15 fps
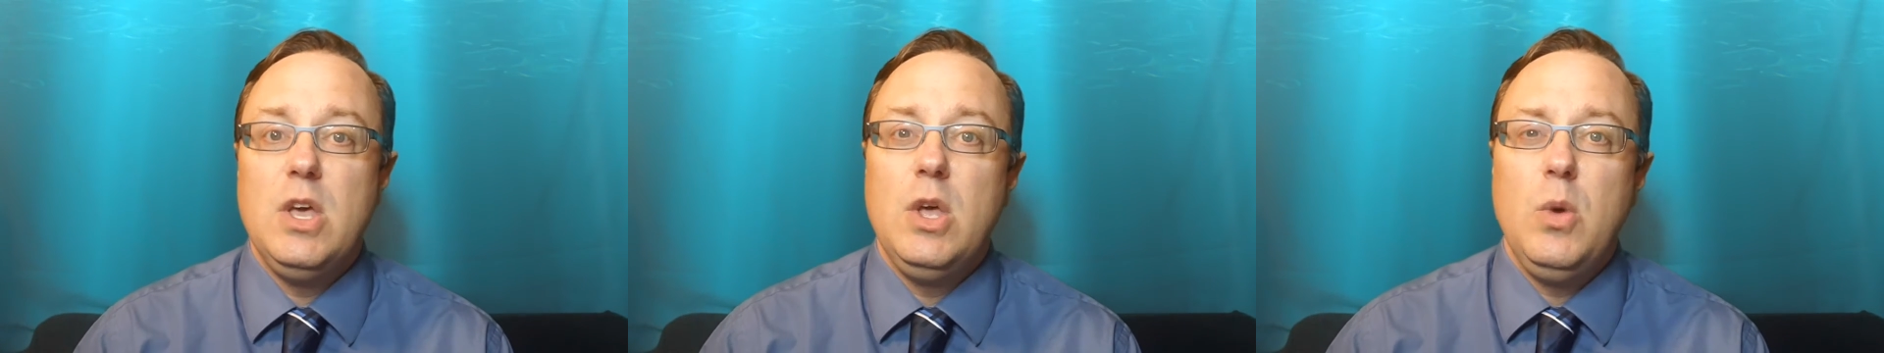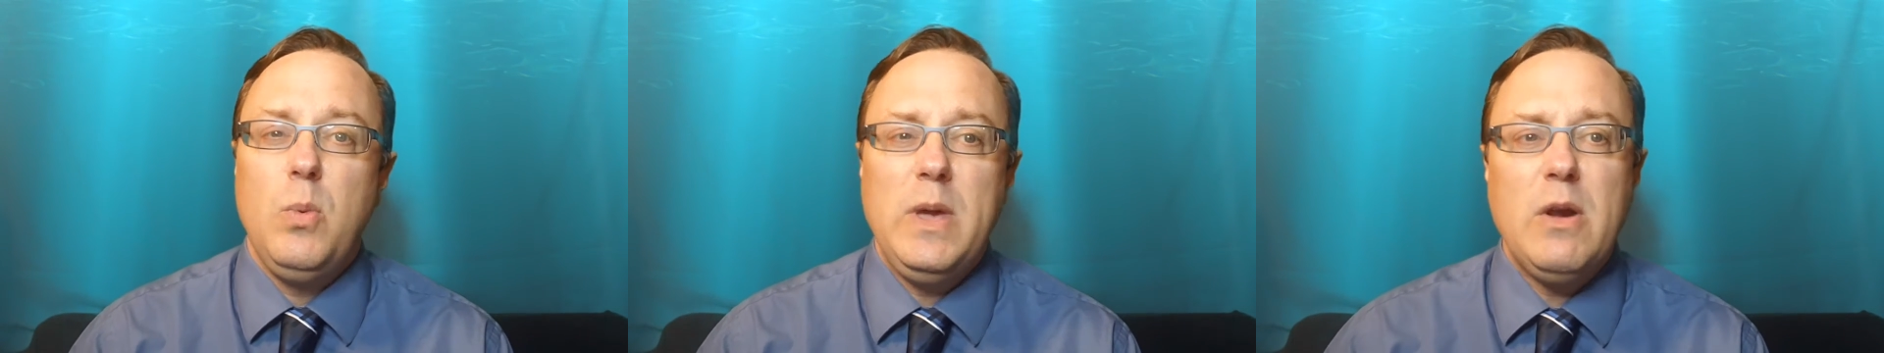
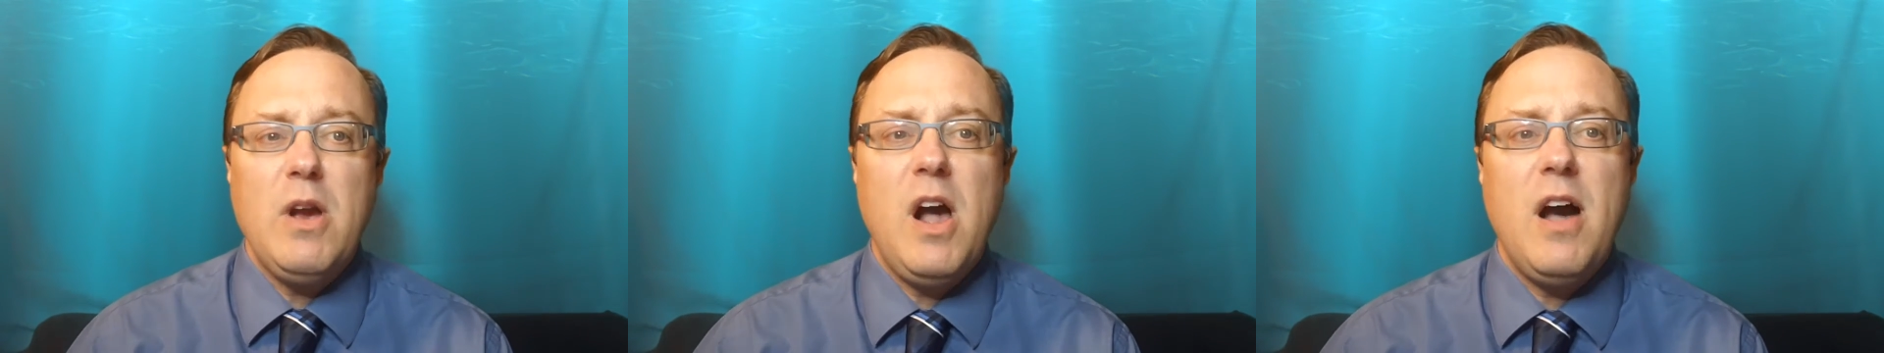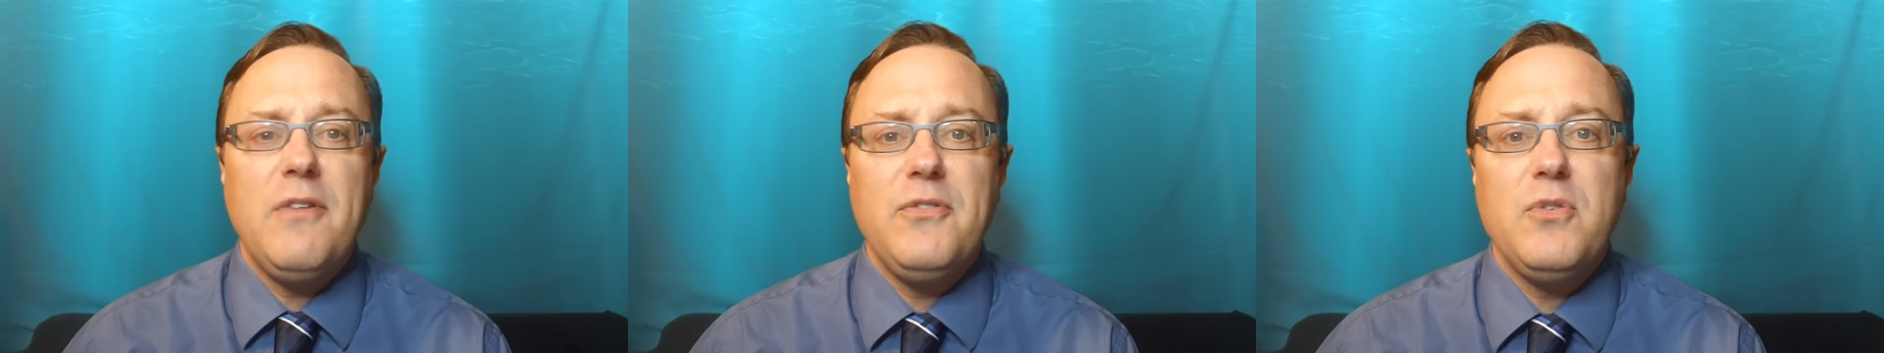we are
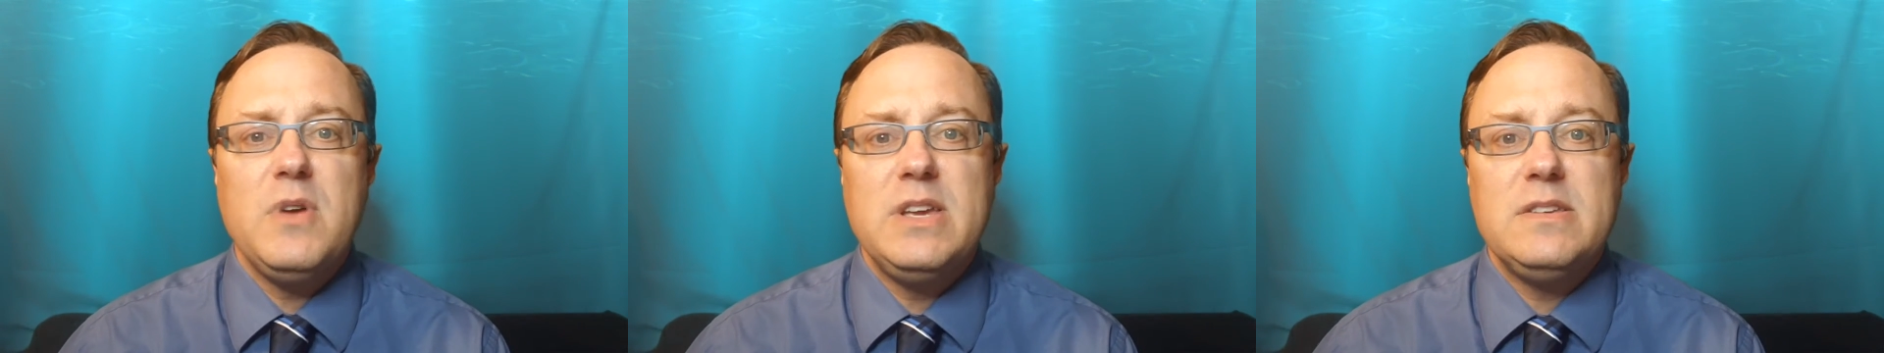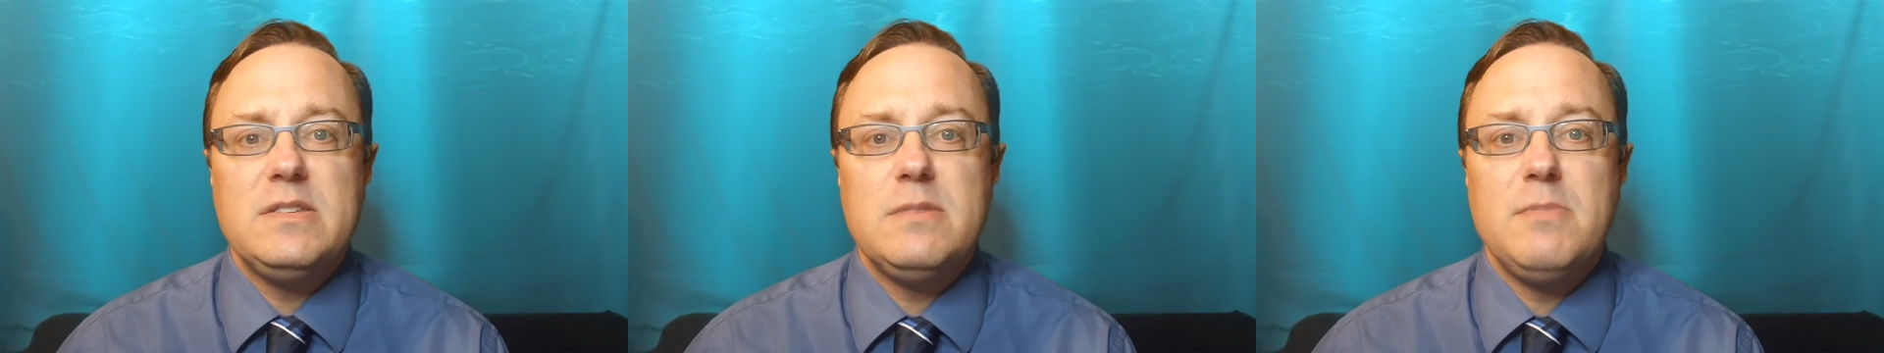offering
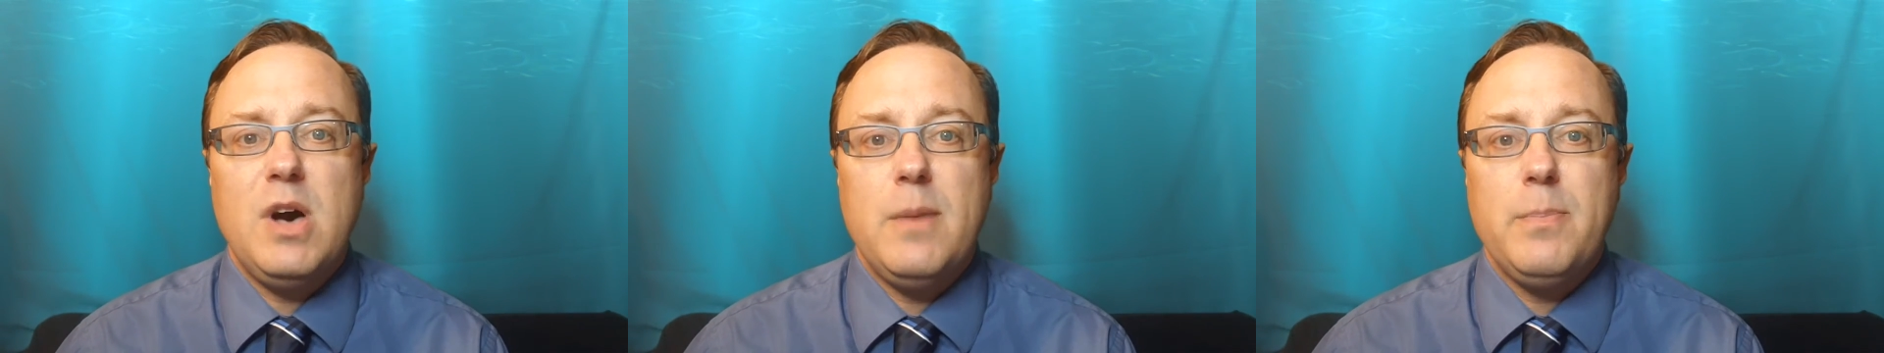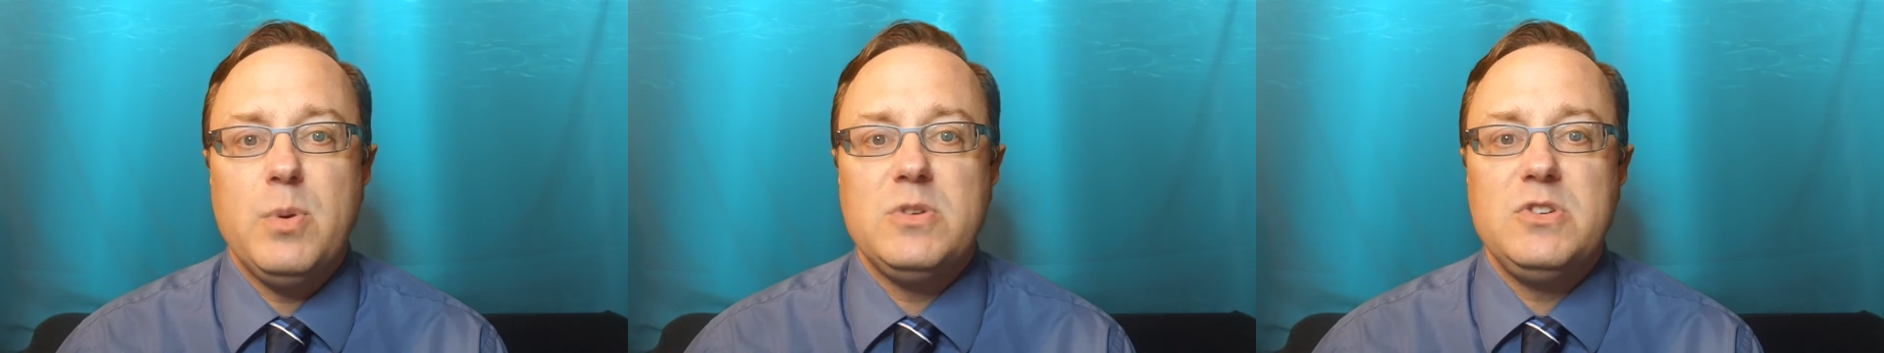some
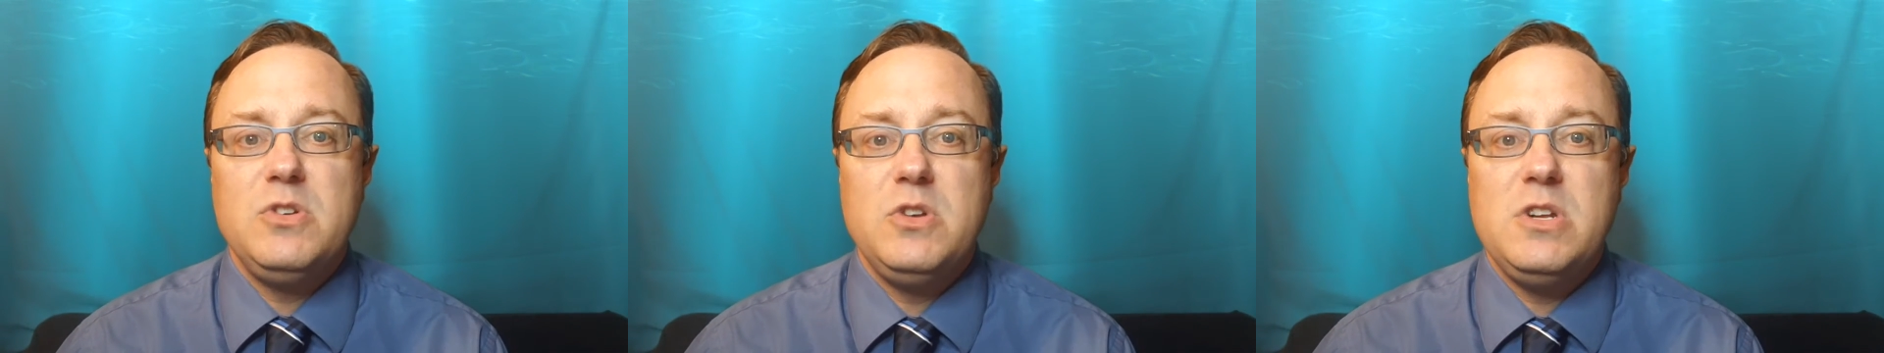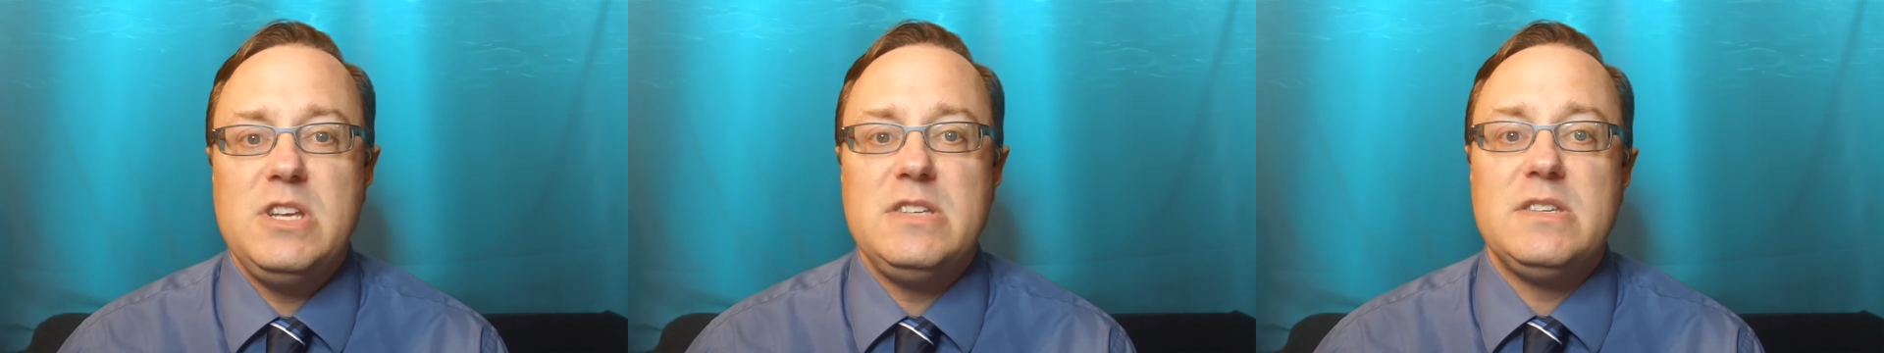opportunities